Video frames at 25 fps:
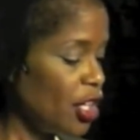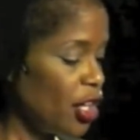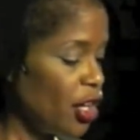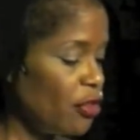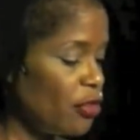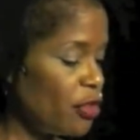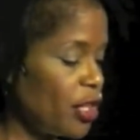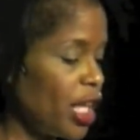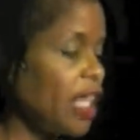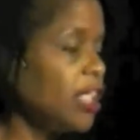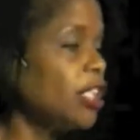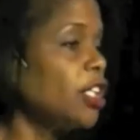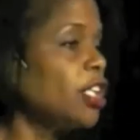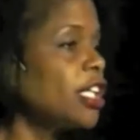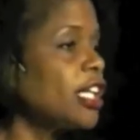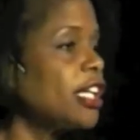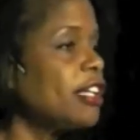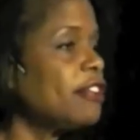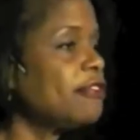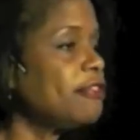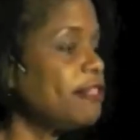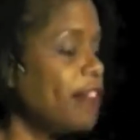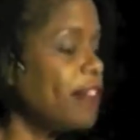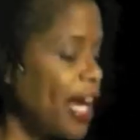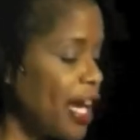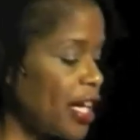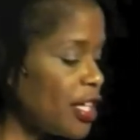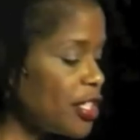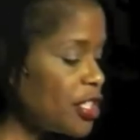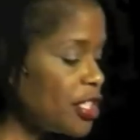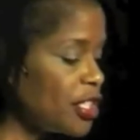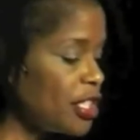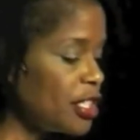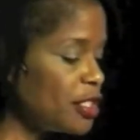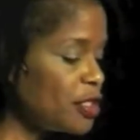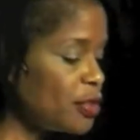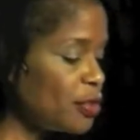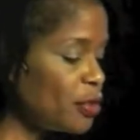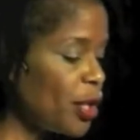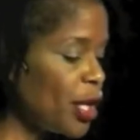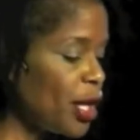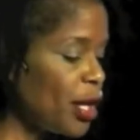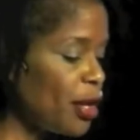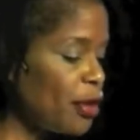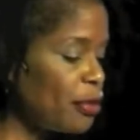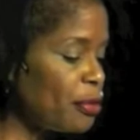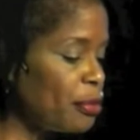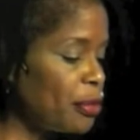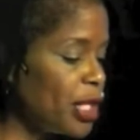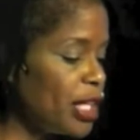They look at fashion as
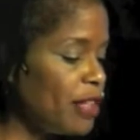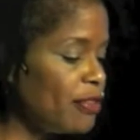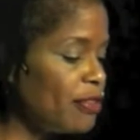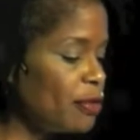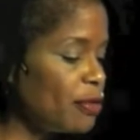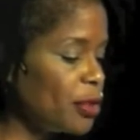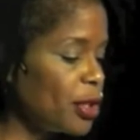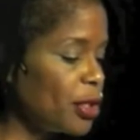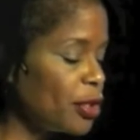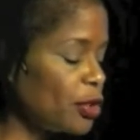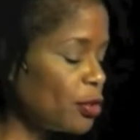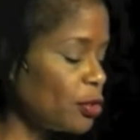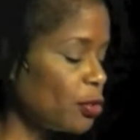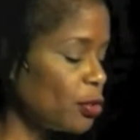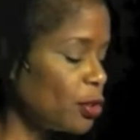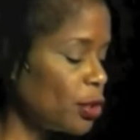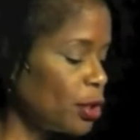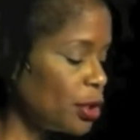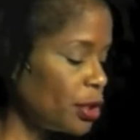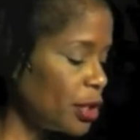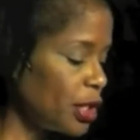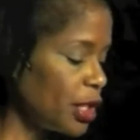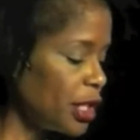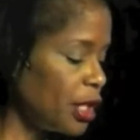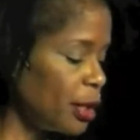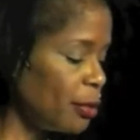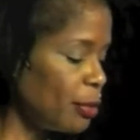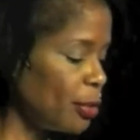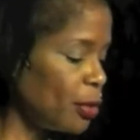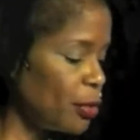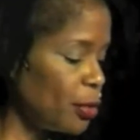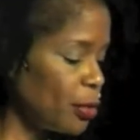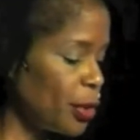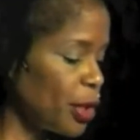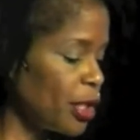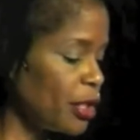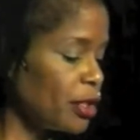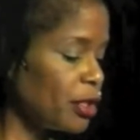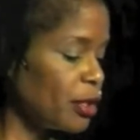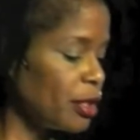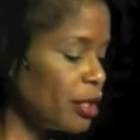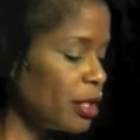well. Even what the royal couple wear.